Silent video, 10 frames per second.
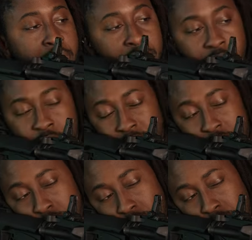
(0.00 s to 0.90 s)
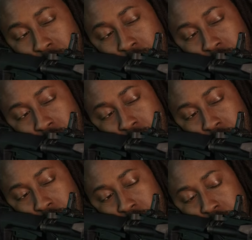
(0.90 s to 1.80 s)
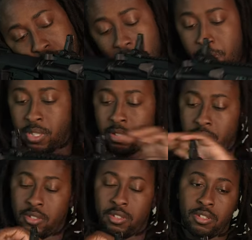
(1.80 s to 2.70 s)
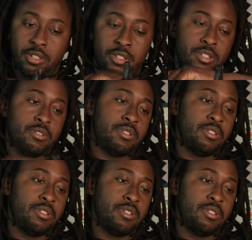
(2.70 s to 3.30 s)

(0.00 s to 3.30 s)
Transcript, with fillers: real good. You know what I mean? So